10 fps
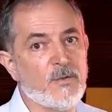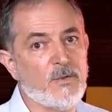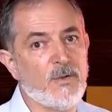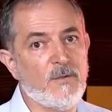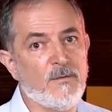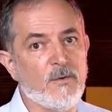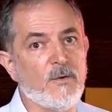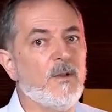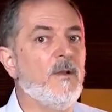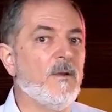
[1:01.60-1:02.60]
a tuning
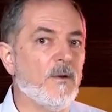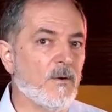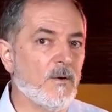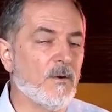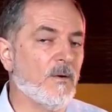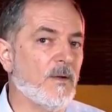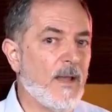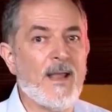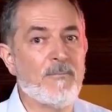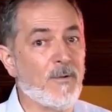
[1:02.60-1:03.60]
fork or
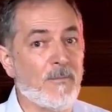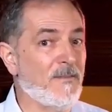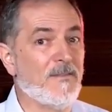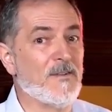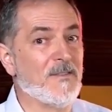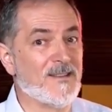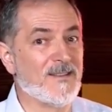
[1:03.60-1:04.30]
an app on my phone these